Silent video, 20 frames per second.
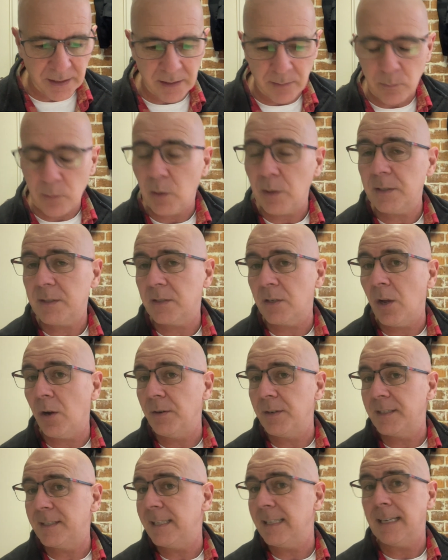in what's known
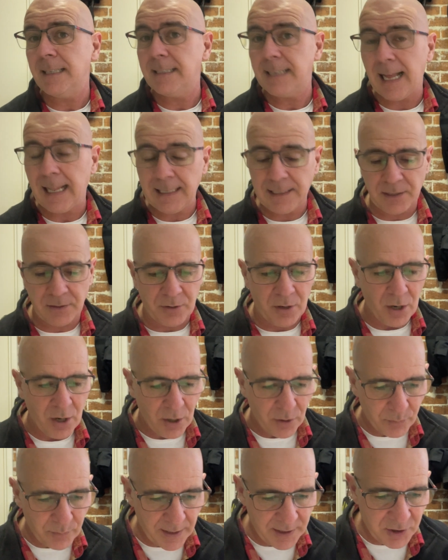as the Italian
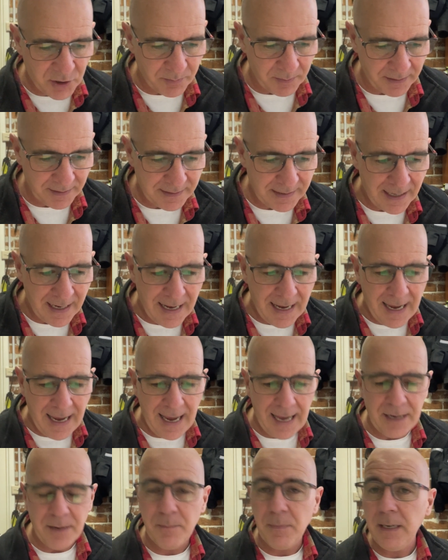regiment.
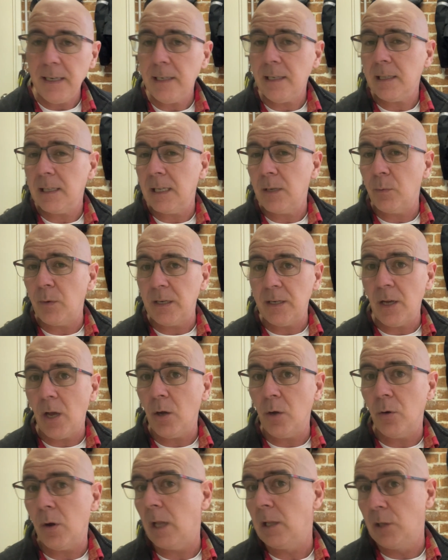And immediately we
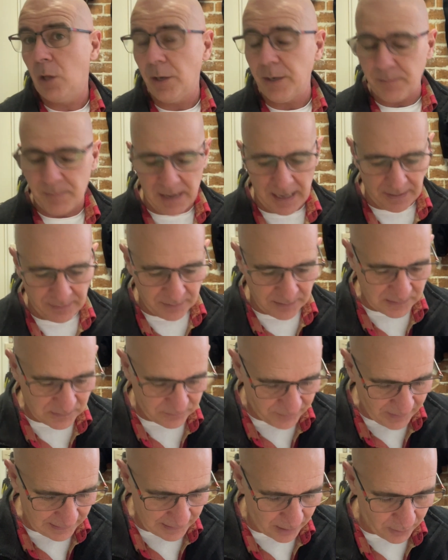know a lot about this
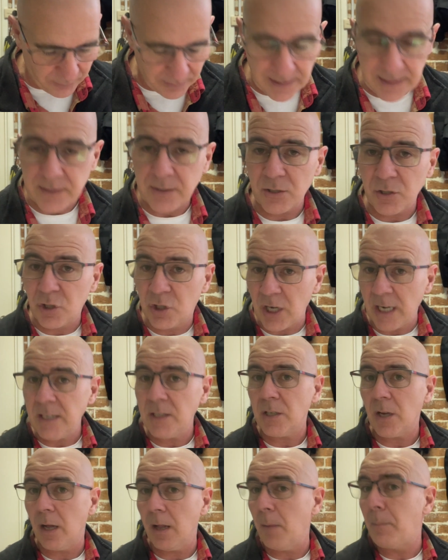fellow. He's a
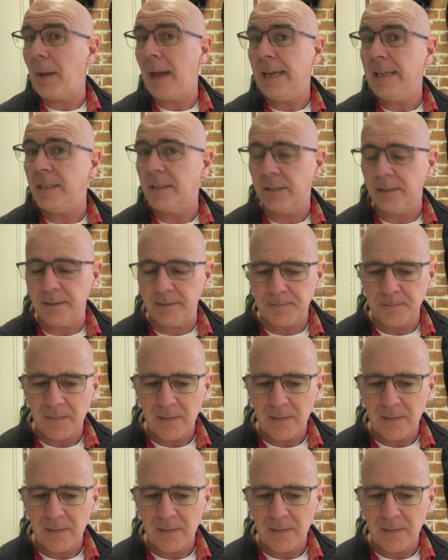Gentile, a pagan.